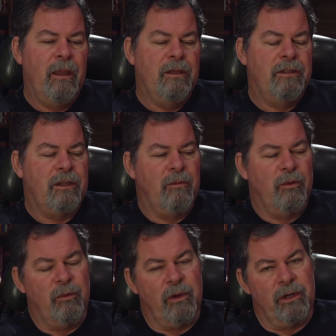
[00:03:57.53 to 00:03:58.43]
Some
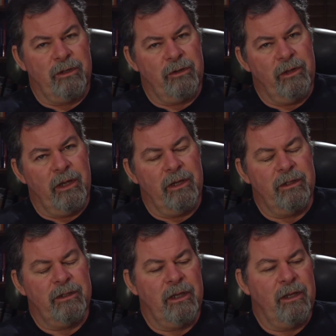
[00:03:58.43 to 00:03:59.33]
would want to turn that
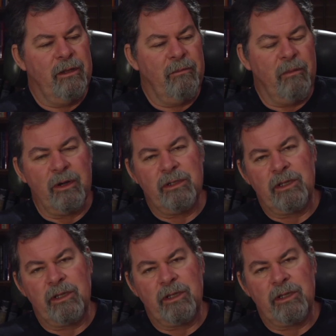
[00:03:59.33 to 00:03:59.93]
into saying Mark's